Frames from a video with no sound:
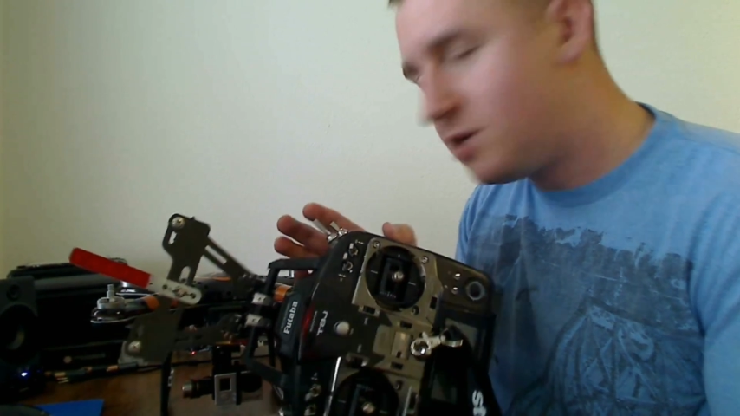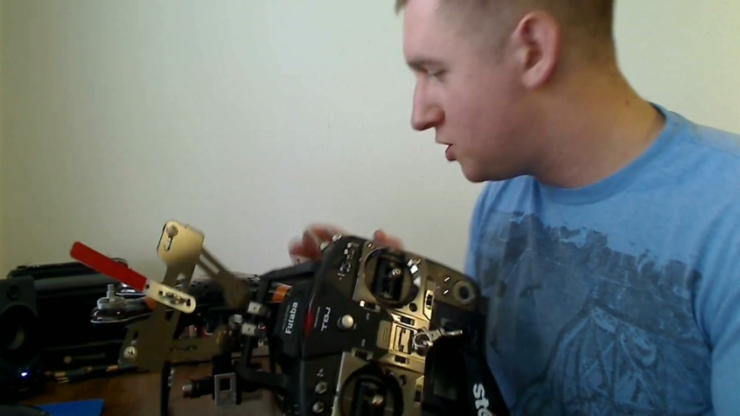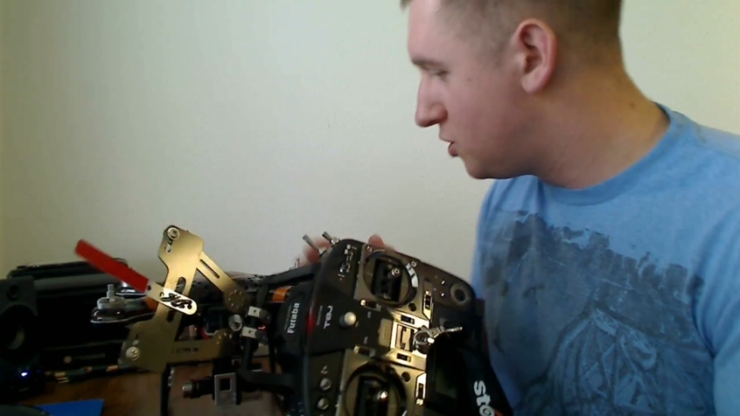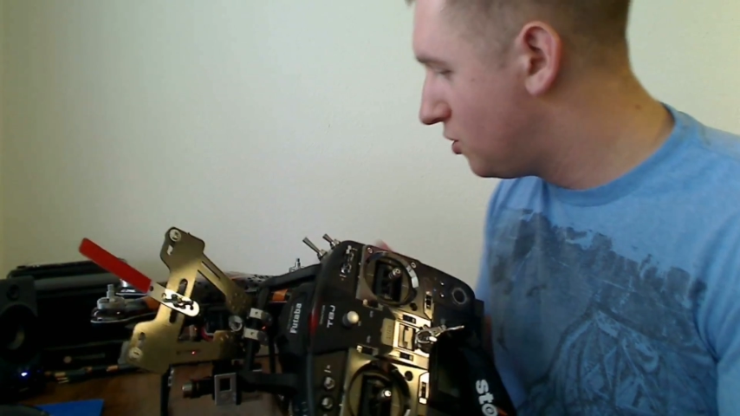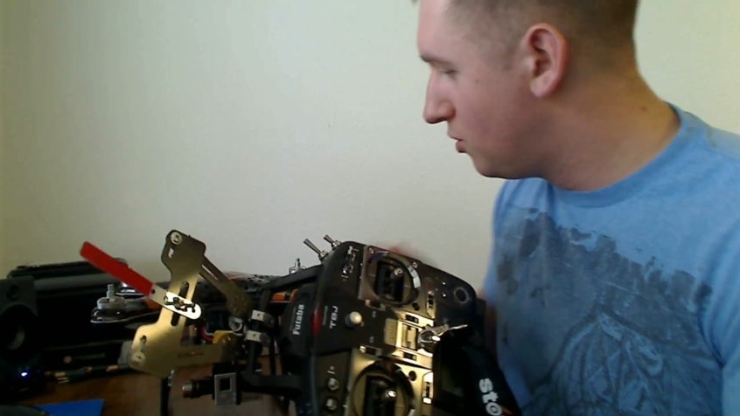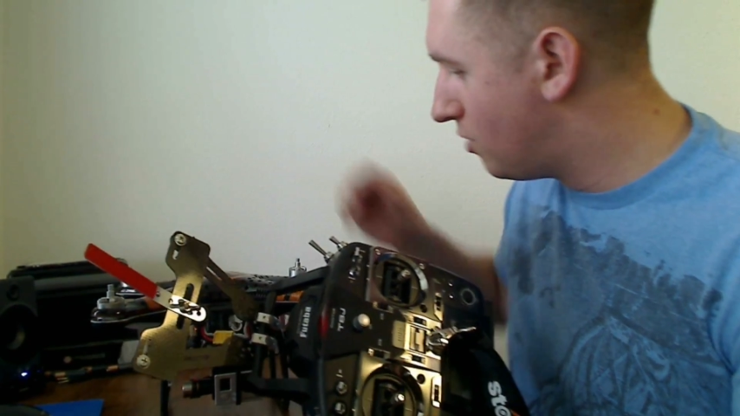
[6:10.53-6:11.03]

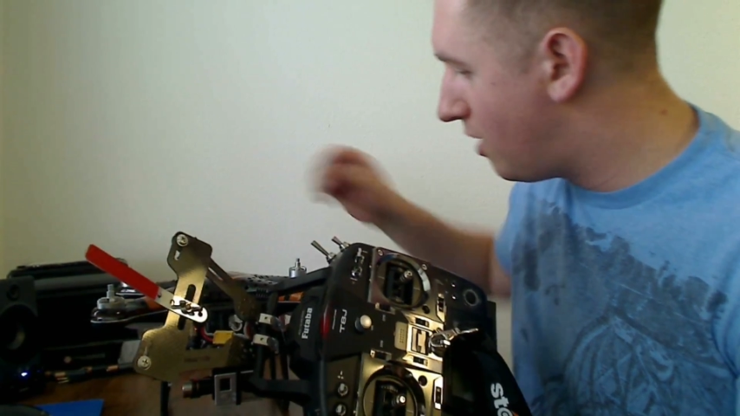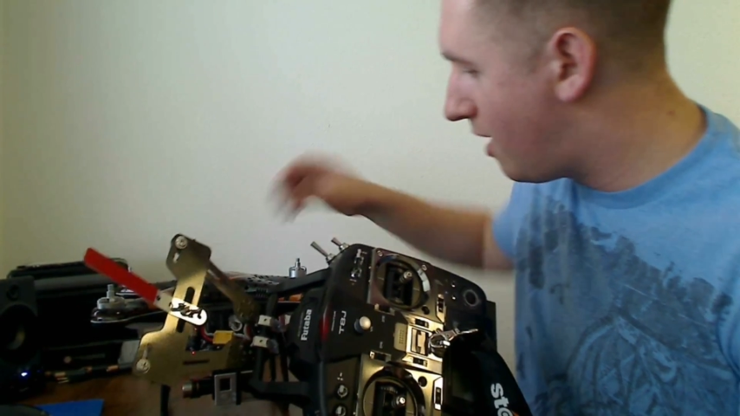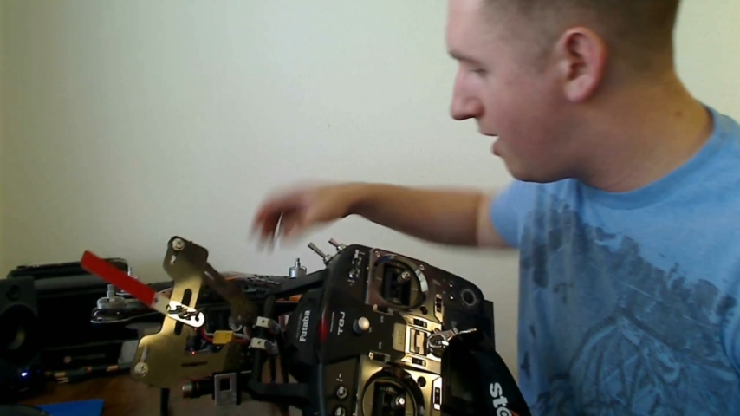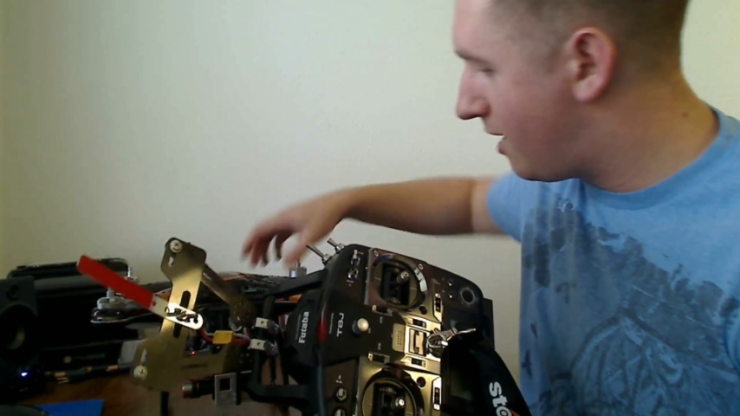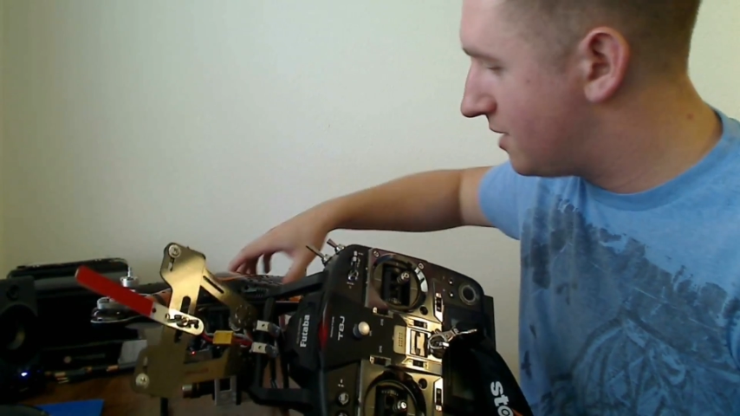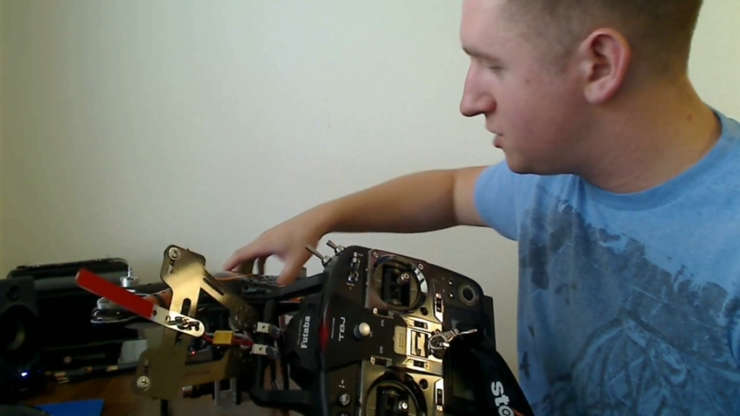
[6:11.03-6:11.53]
to
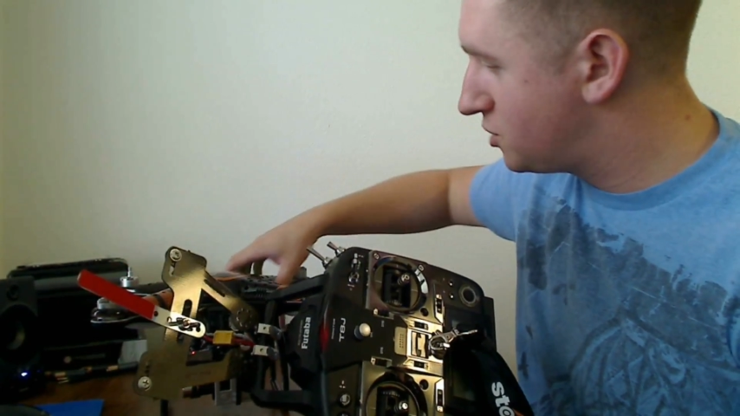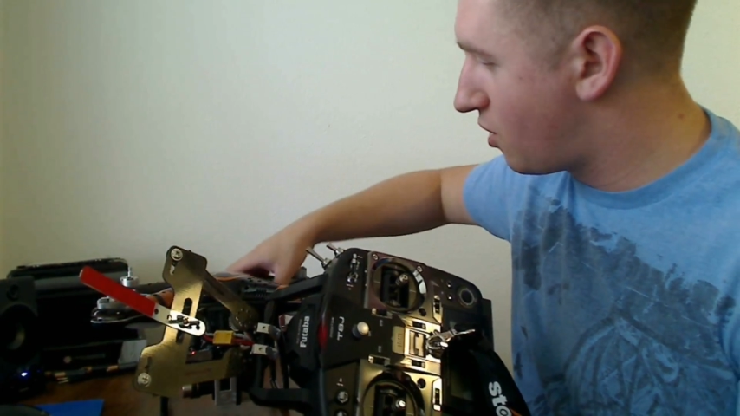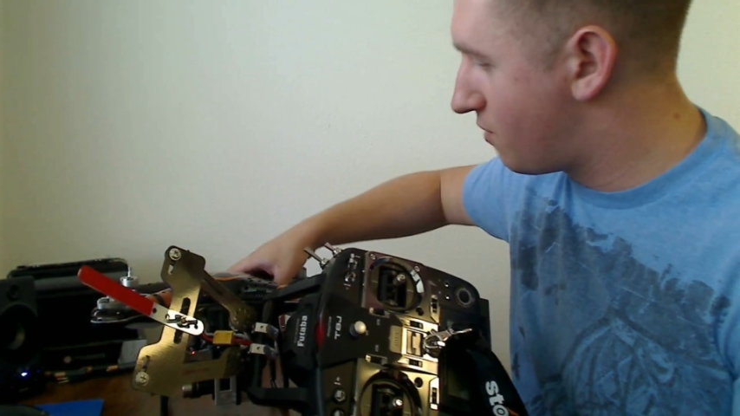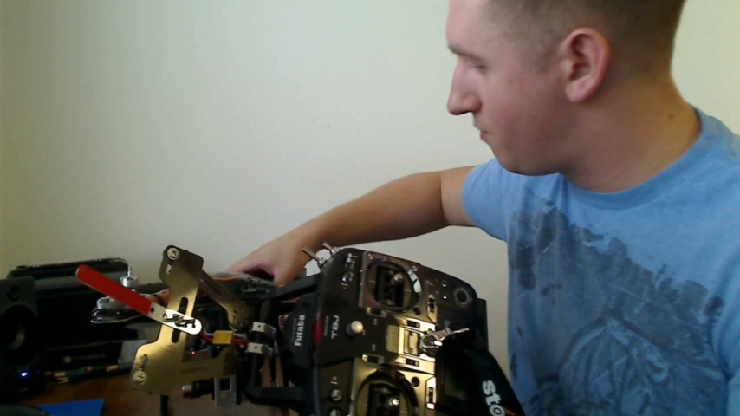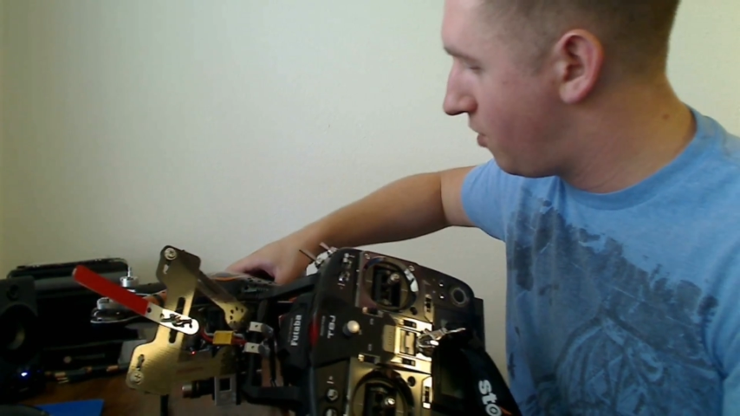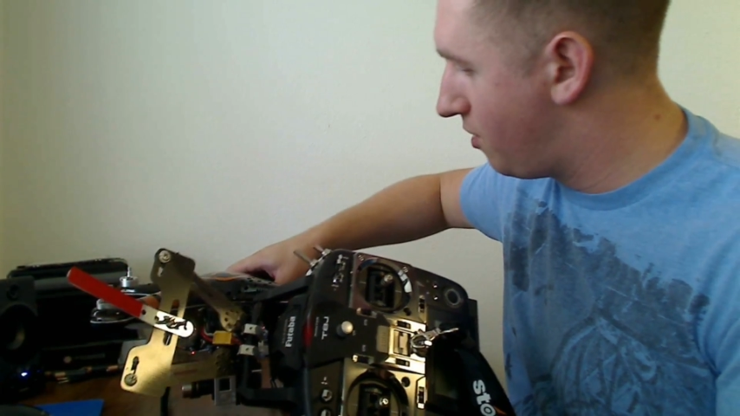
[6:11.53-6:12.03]
a
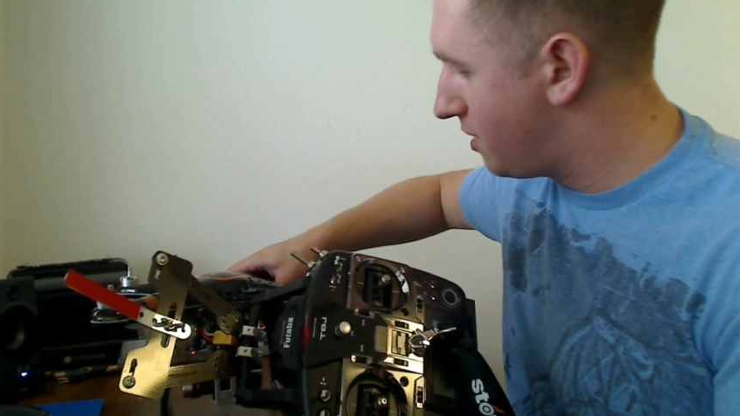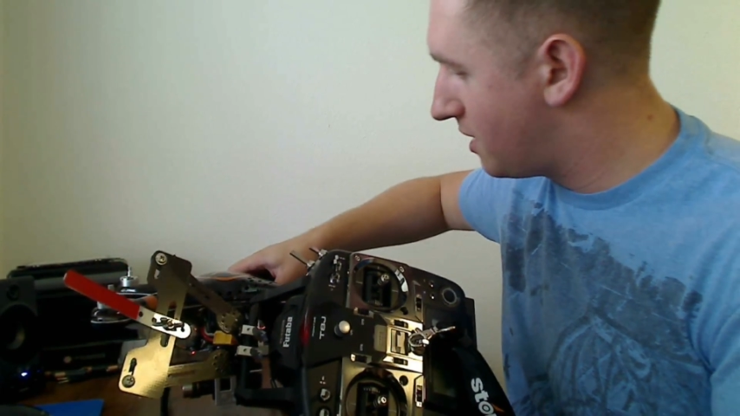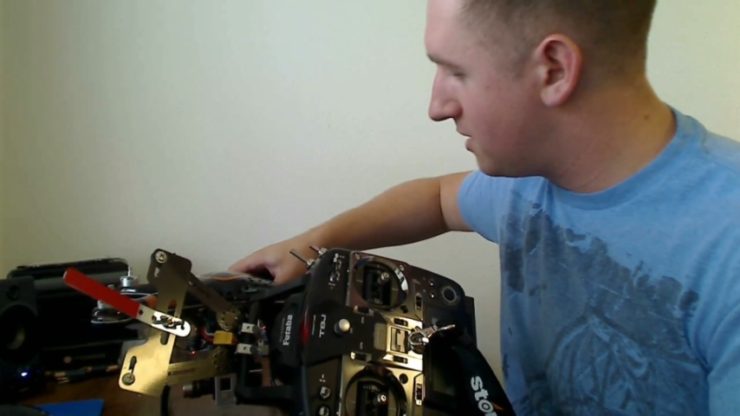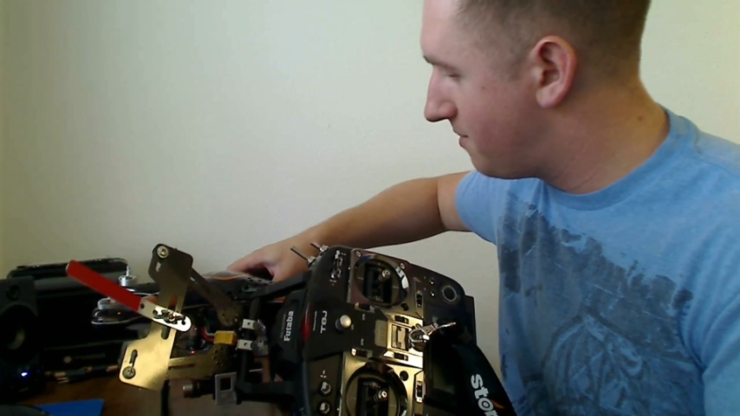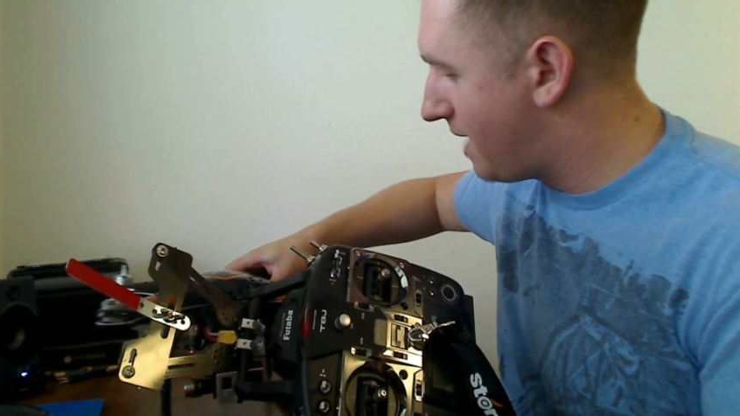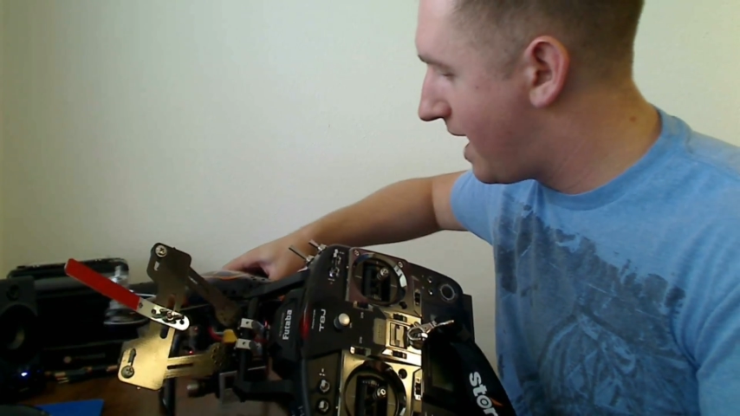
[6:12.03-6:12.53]
servo
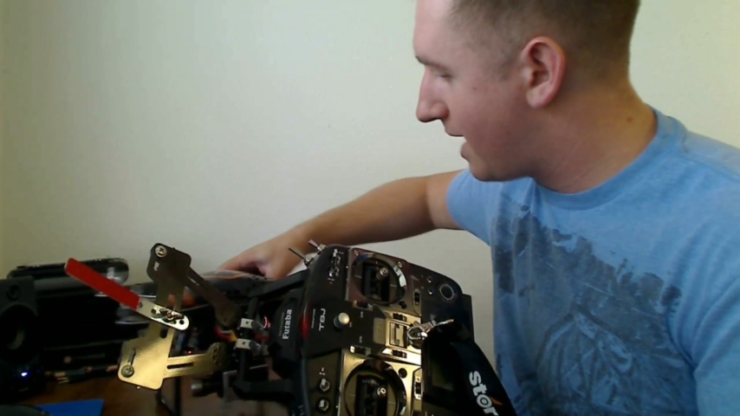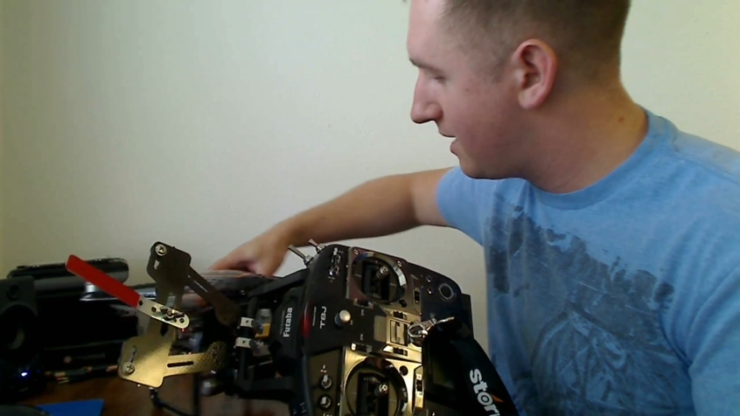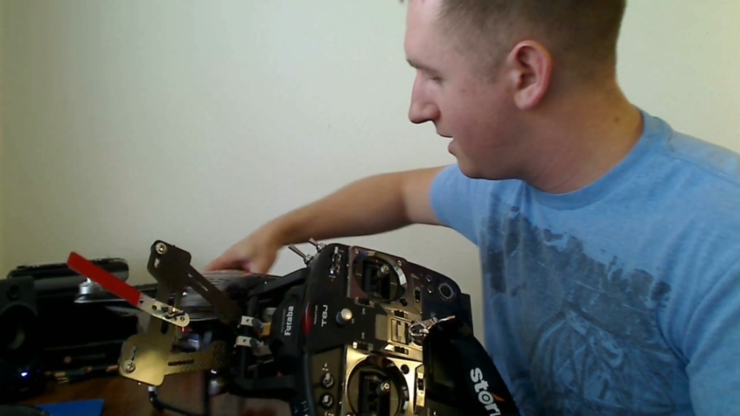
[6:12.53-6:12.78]
in the back.